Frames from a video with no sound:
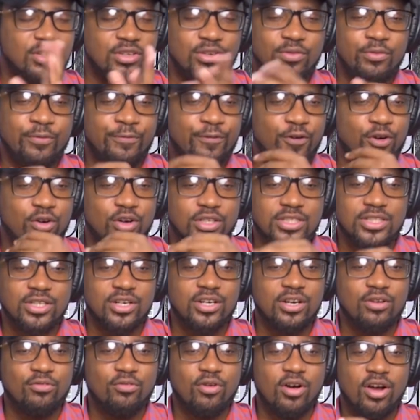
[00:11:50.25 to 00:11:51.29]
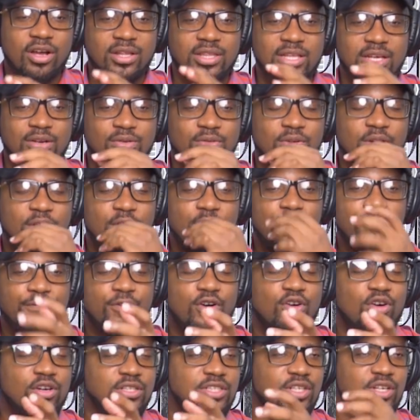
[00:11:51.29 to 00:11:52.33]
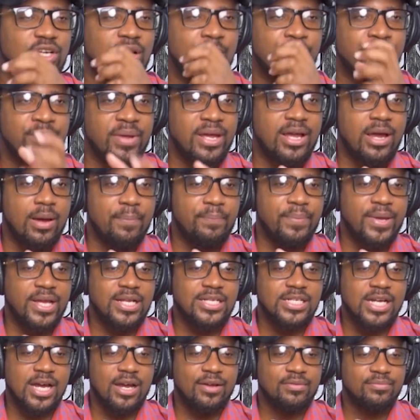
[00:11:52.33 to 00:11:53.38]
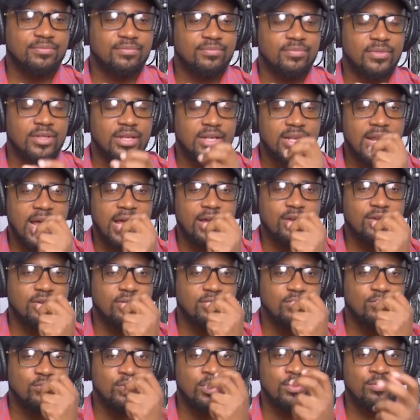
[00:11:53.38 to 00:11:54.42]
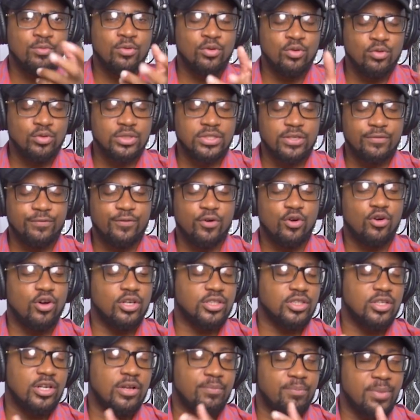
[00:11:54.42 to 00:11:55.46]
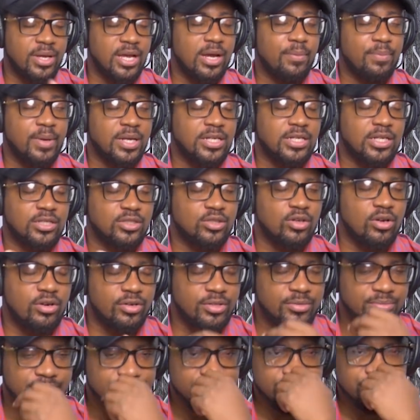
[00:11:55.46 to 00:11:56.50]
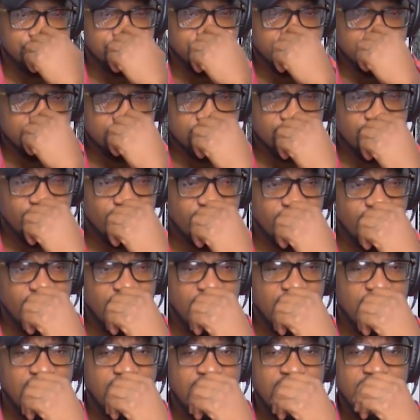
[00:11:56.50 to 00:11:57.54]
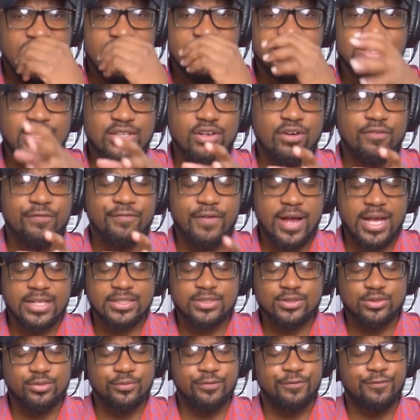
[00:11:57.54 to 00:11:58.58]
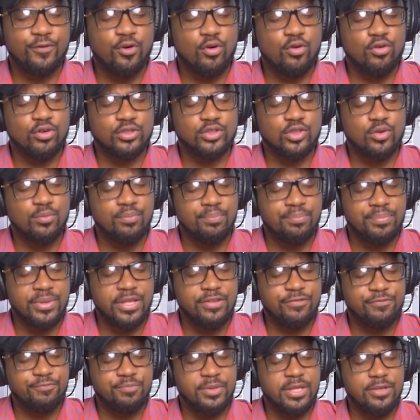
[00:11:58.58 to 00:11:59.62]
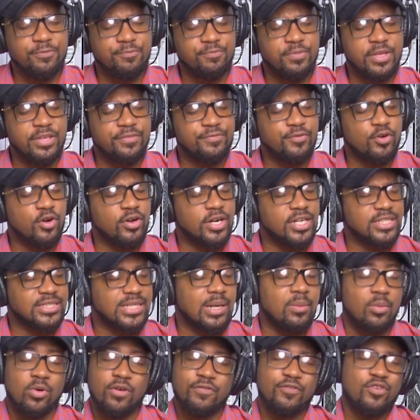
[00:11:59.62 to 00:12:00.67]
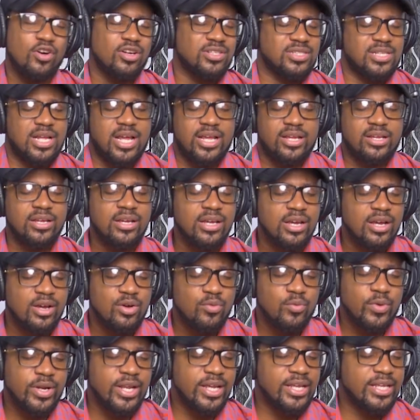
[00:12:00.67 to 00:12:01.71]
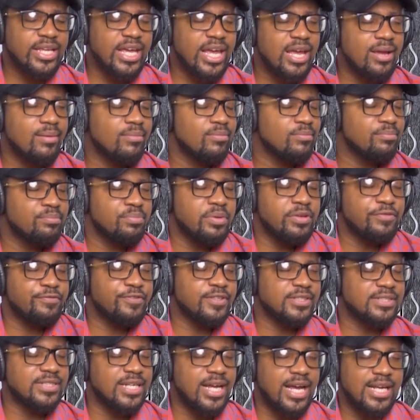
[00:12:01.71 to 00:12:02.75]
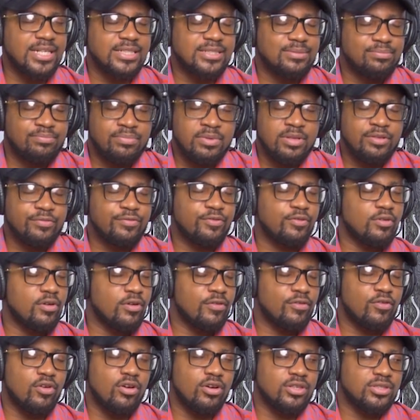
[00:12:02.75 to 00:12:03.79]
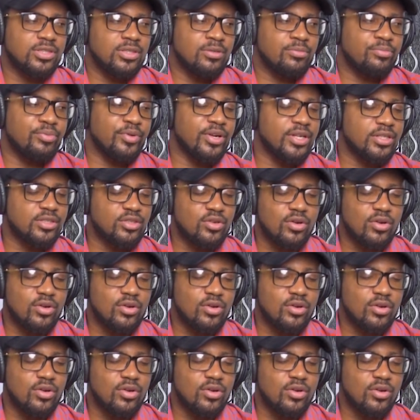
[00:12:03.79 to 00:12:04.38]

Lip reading: We're focusing on the wrong thing. We're focusing on the bigger picture. Like, we're losing focus on the bigger picture. Sorry. Instead of us to focus on beef all the time. Of course, like with a game, beef is nice. Beef, of course, it brings